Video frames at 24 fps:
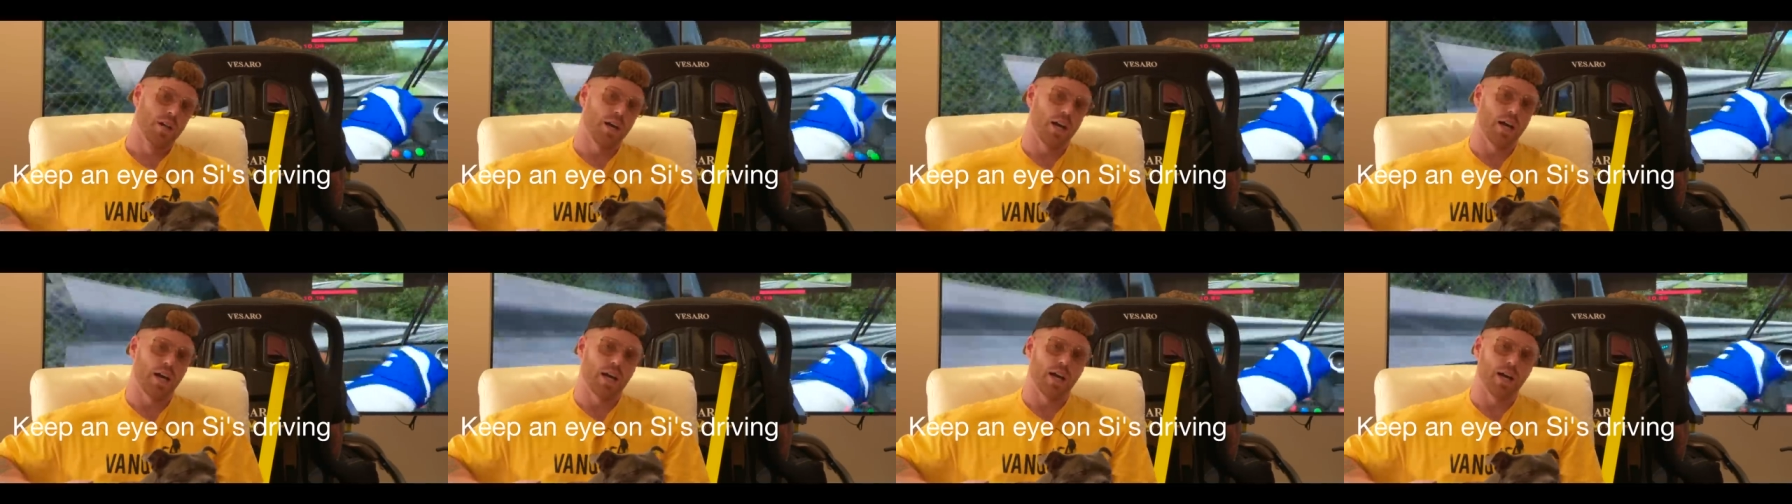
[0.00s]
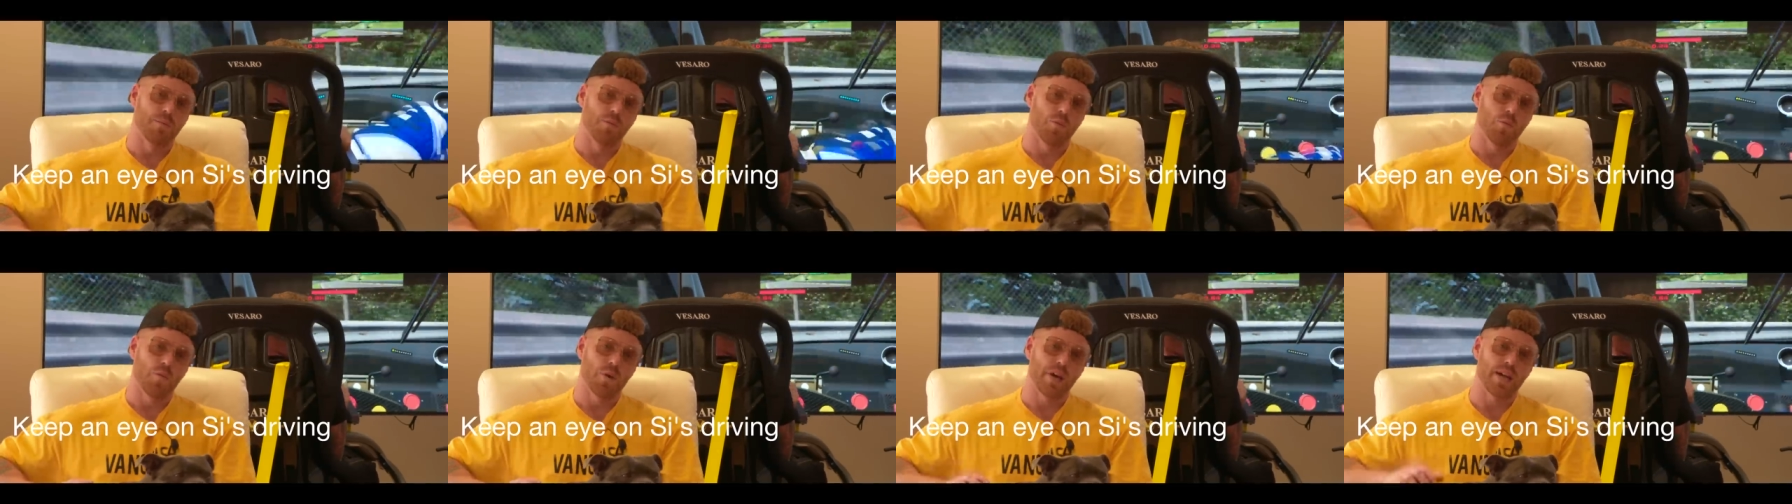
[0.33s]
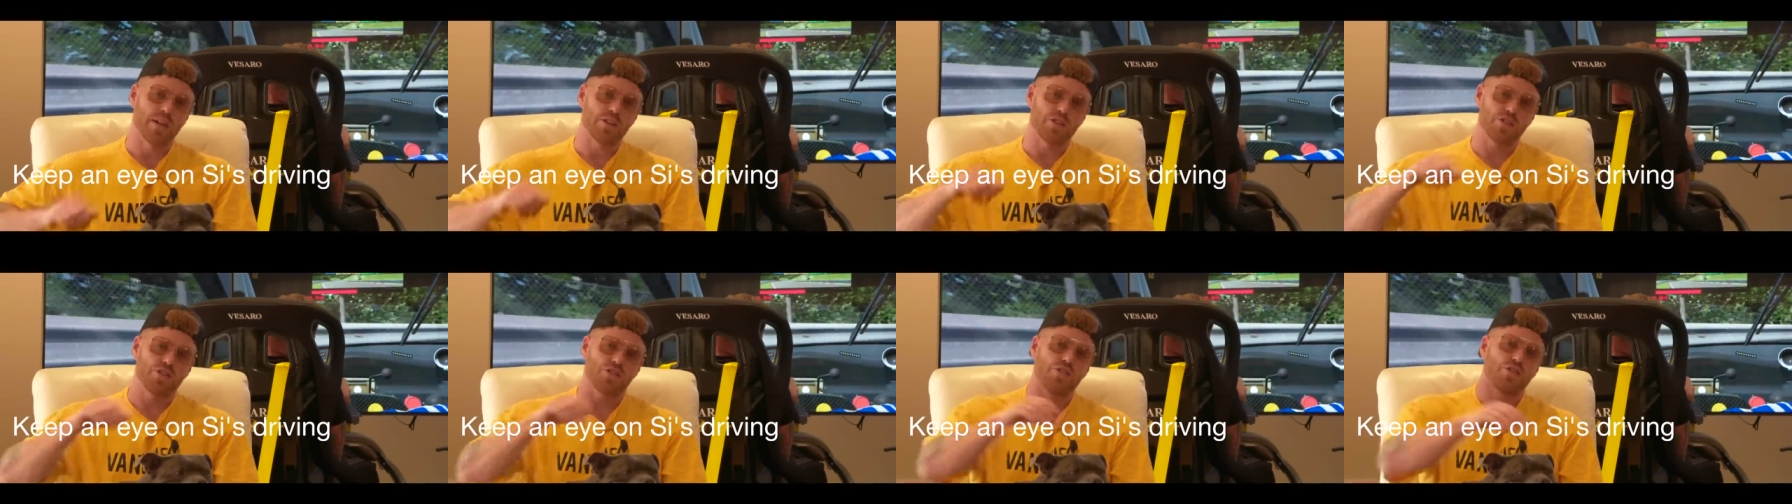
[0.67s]
um,
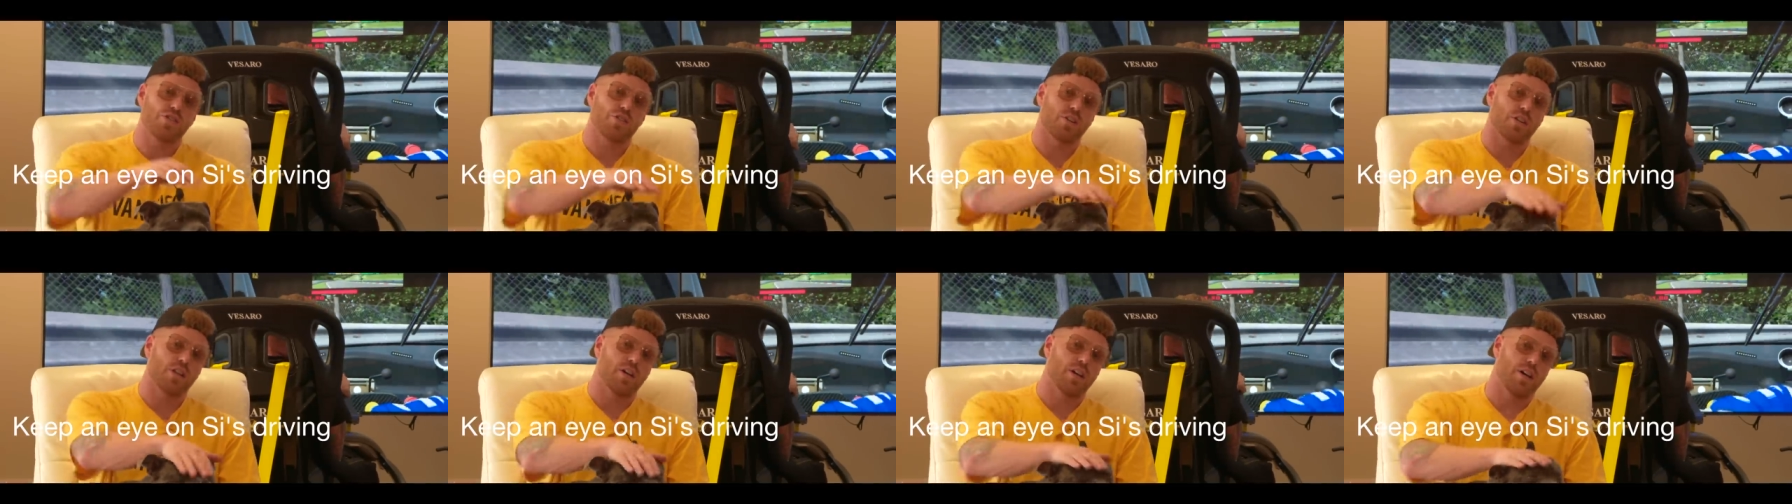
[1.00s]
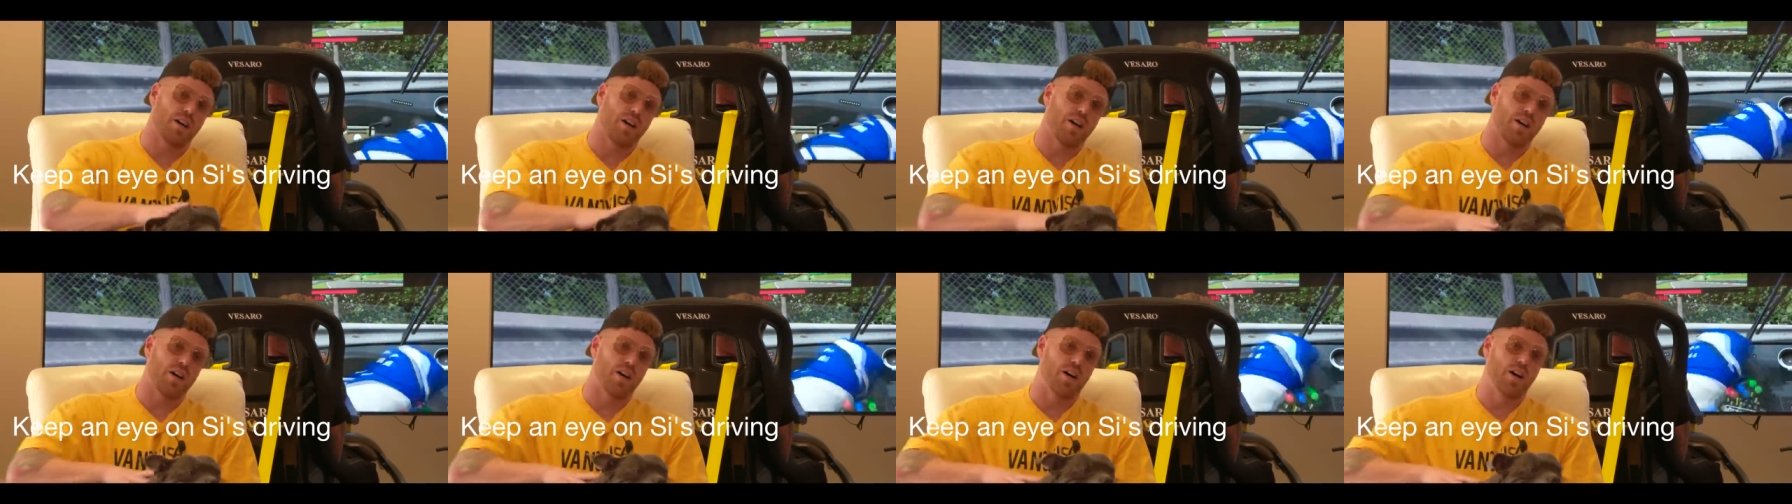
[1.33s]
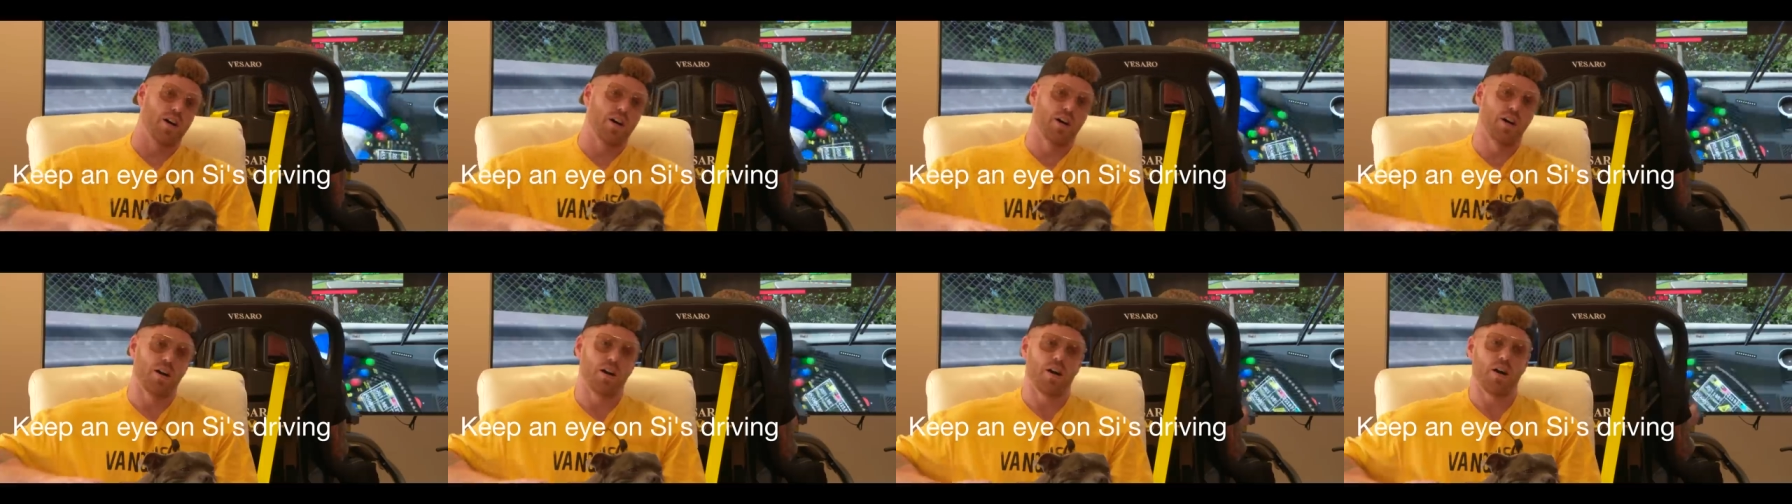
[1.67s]
which
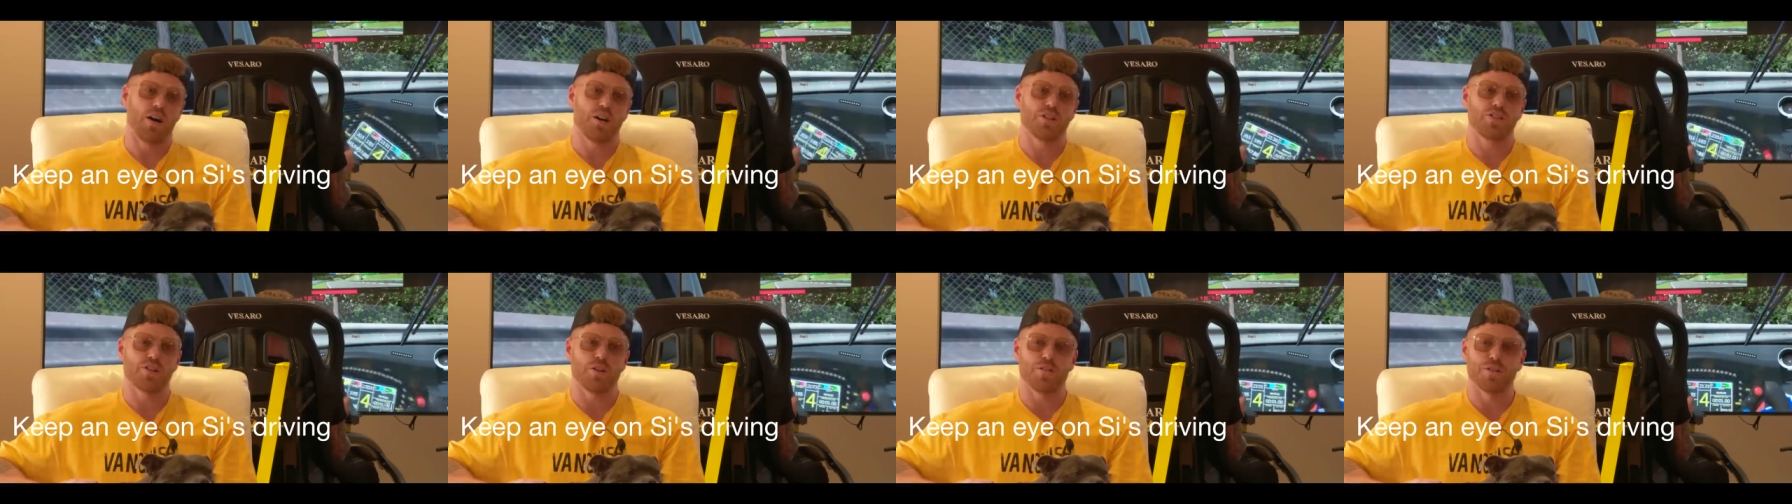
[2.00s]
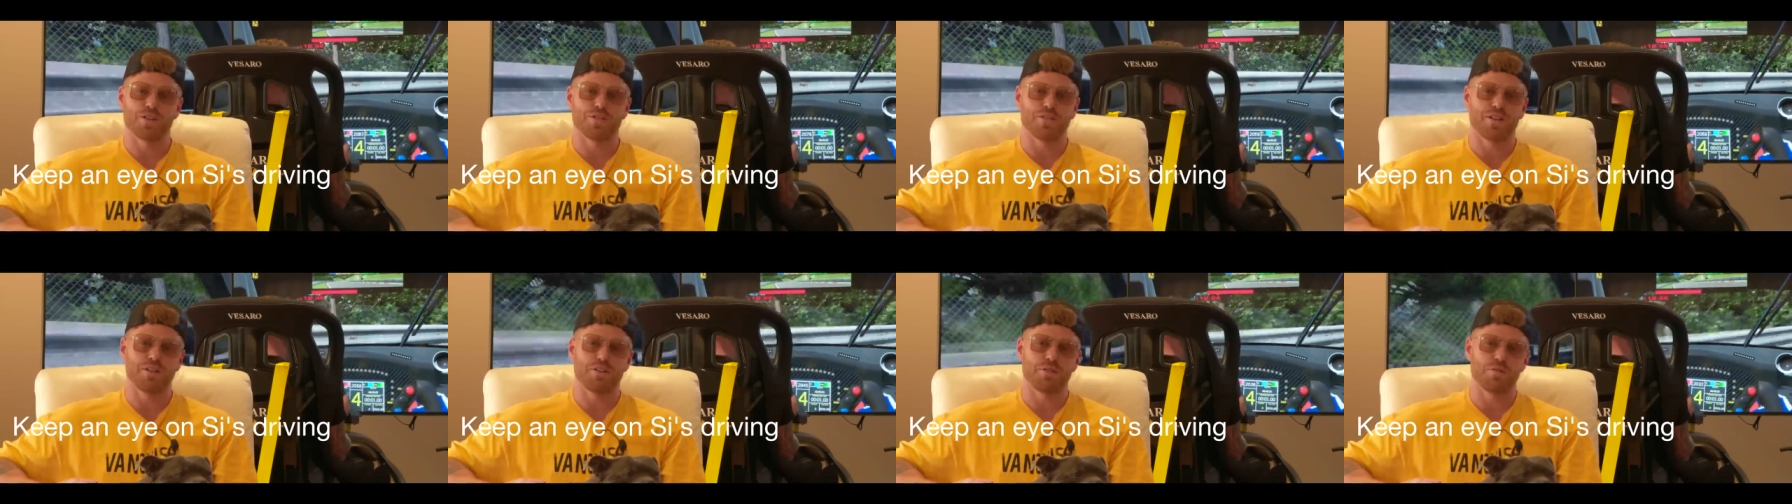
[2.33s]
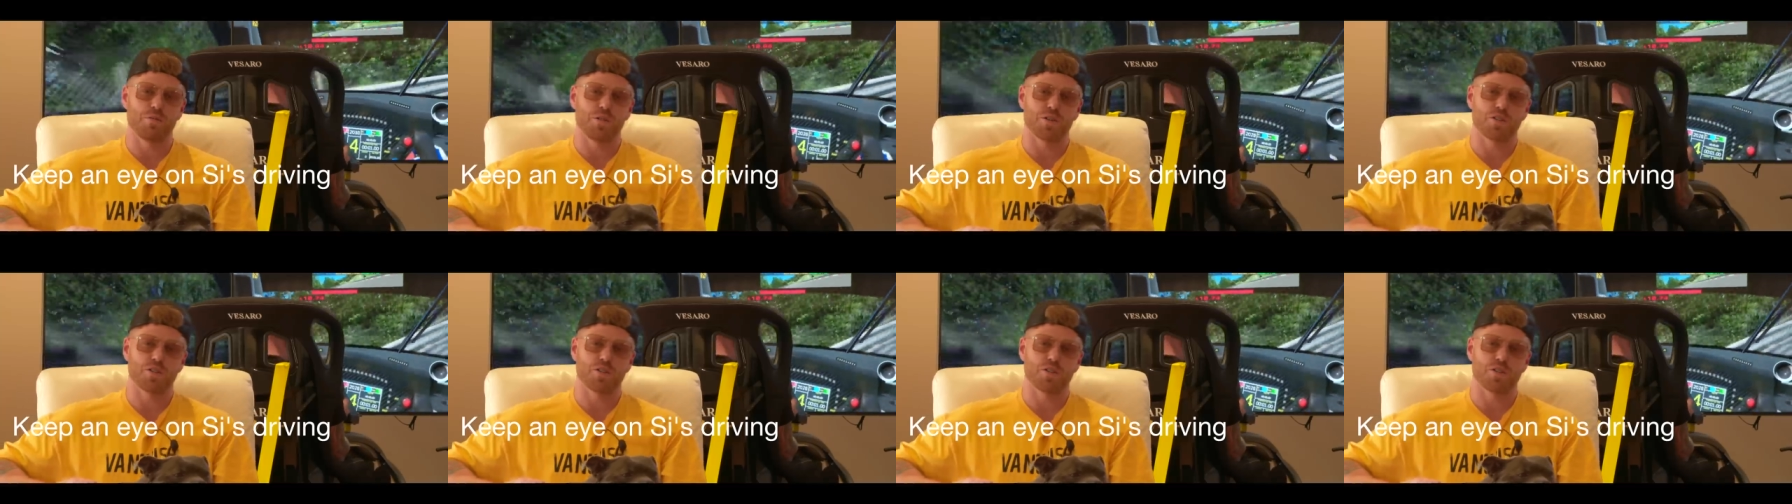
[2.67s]
I don't agree with